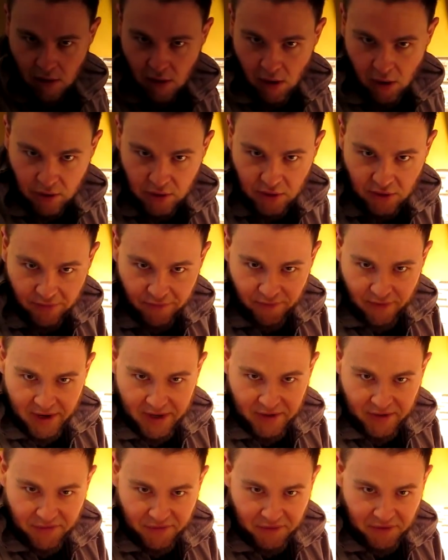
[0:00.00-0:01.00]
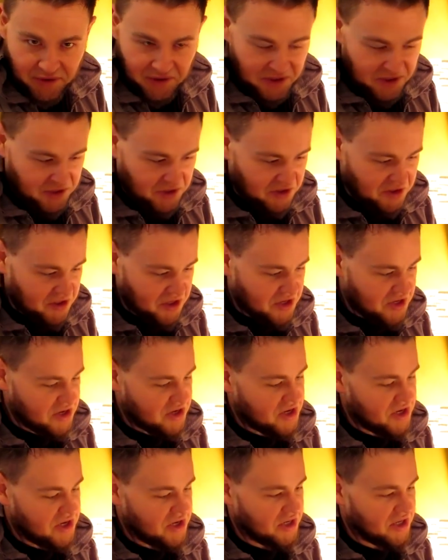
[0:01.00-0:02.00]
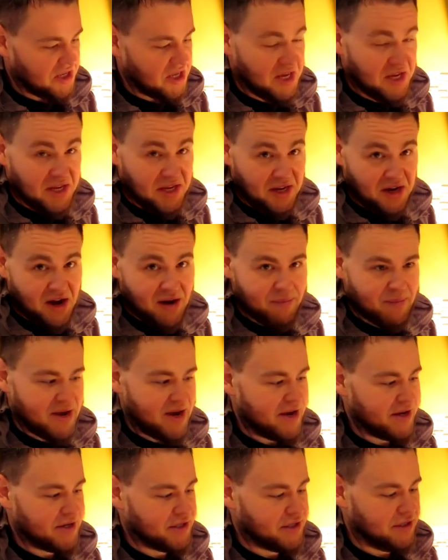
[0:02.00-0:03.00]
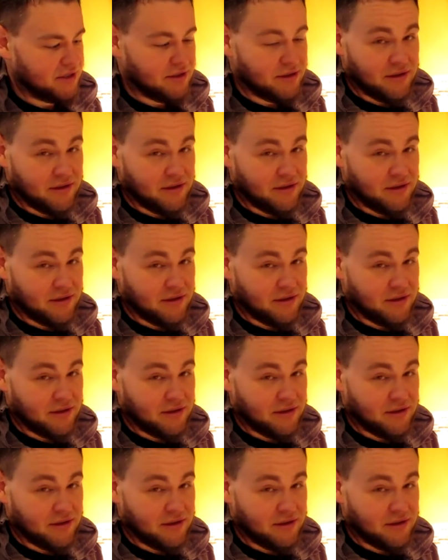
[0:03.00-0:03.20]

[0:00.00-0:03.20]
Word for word: Also, friends, for a little kicking up action,